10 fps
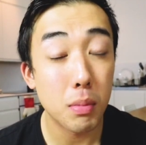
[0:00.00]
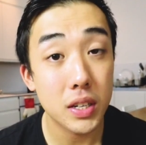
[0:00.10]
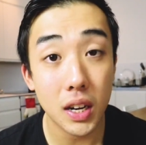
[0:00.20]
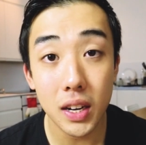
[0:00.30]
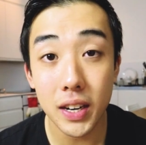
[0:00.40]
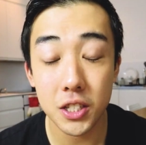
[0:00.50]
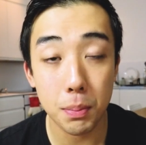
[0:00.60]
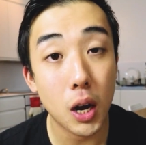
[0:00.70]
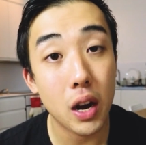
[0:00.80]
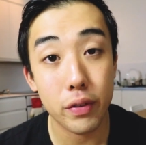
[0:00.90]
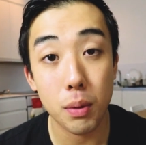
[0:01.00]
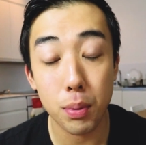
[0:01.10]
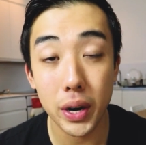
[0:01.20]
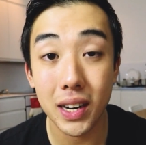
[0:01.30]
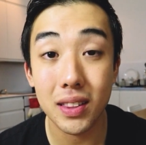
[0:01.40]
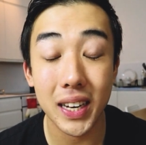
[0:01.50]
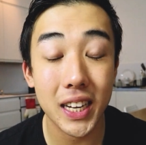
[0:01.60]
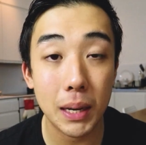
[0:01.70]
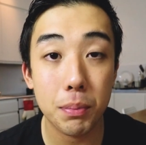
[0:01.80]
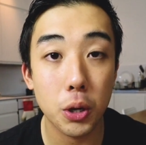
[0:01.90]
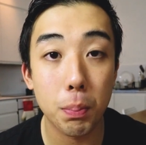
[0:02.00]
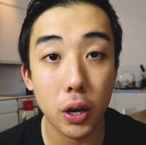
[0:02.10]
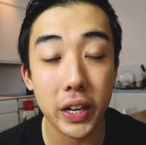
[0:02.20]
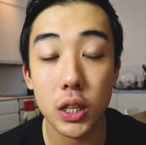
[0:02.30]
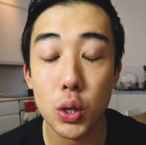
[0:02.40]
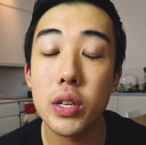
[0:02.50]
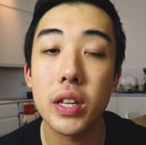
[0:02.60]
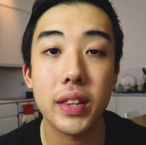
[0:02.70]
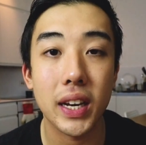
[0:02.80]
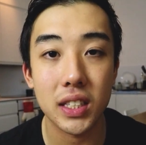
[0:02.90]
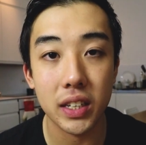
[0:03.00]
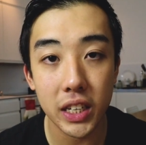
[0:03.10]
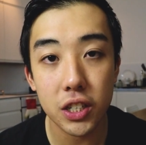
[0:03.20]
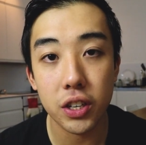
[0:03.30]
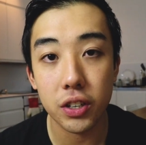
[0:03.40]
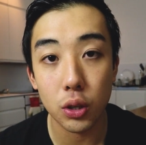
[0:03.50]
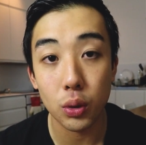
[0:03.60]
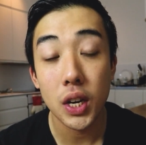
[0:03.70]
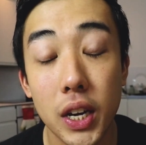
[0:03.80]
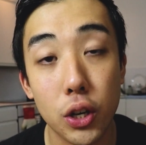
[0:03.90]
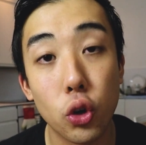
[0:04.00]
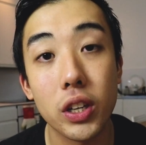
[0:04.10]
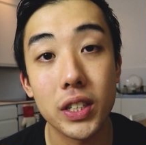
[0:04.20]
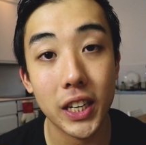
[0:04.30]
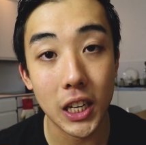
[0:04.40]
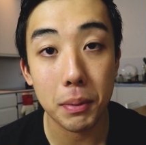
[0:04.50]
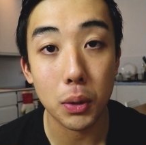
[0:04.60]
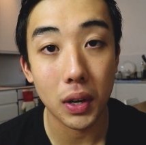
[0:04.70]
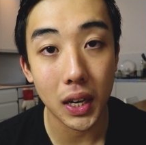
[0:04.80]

The medulla is the part of your brain that keeps your body doing the things it needs to do in order to keep you